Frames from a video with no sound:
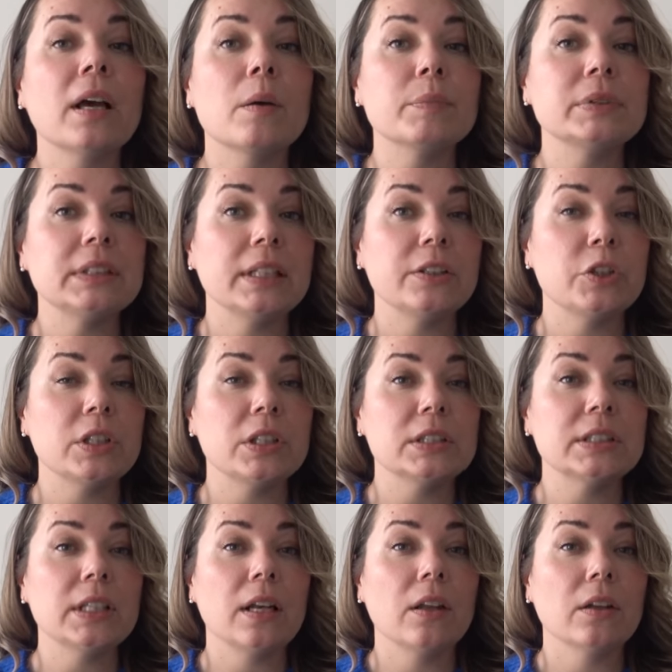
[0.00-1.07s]
up
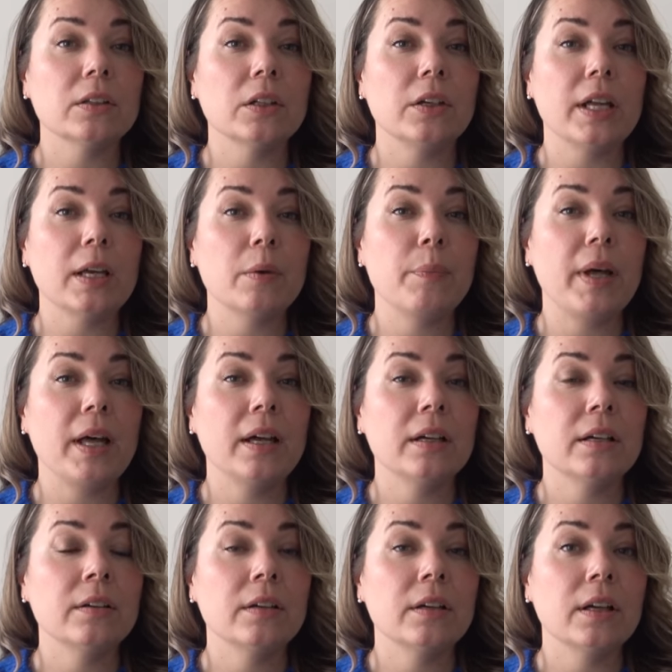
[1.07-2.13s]
stitches along the
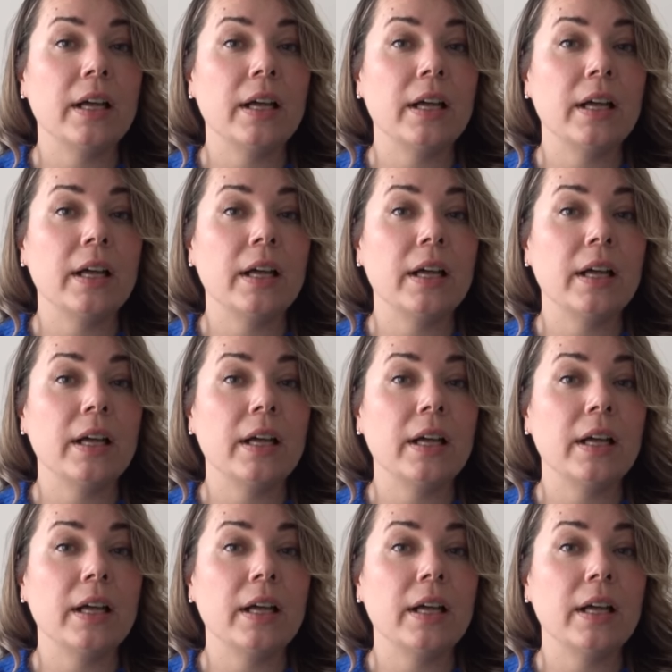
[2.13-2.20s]
neckband